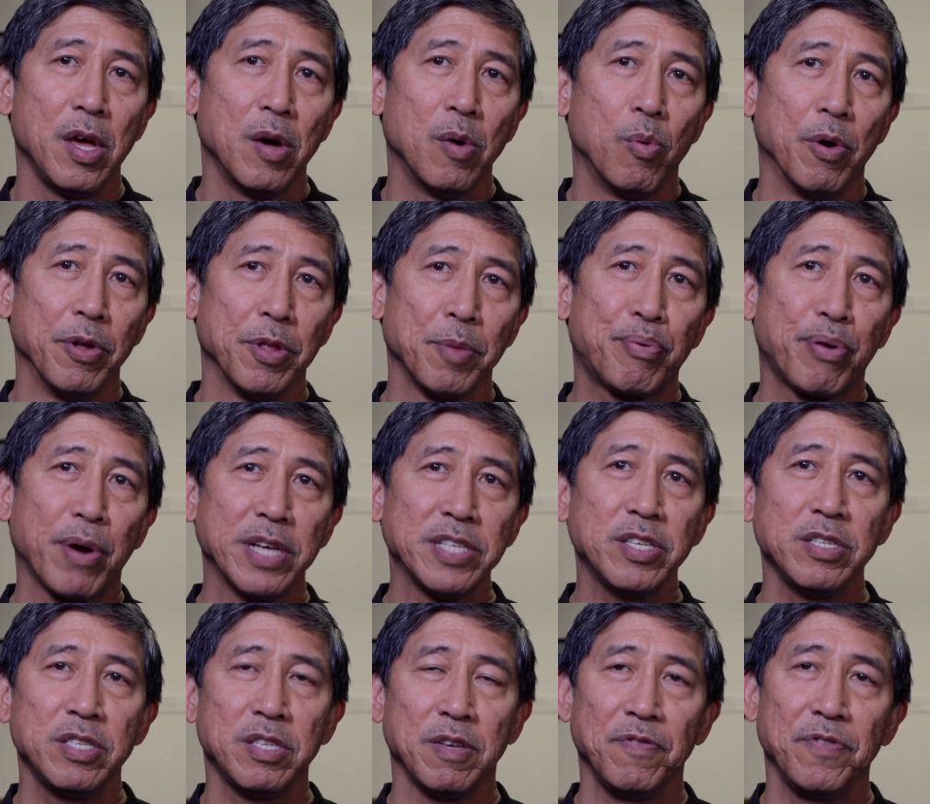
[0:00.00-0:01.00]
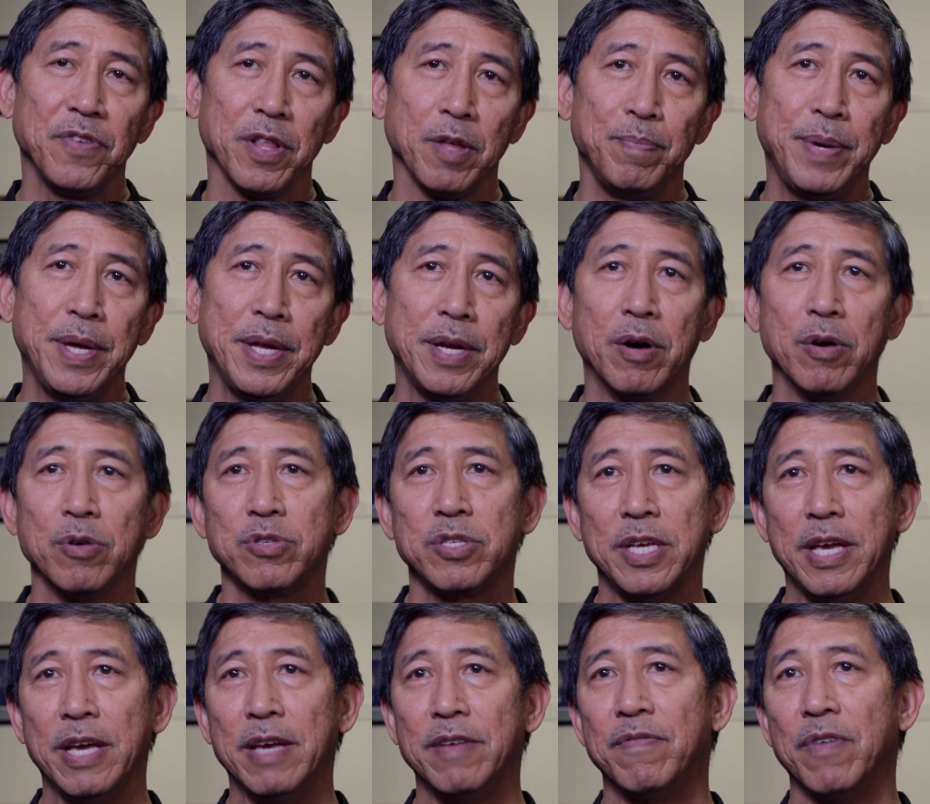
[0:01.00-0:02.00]
Well, the presence of Filipinos
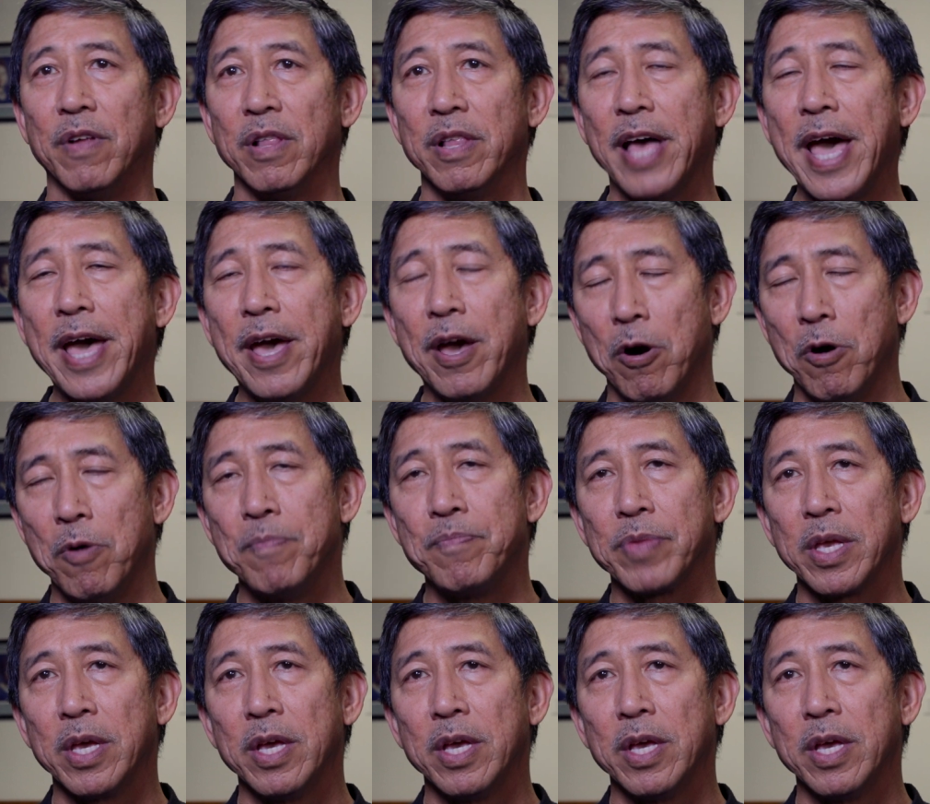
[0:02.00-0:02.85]
in Vallejo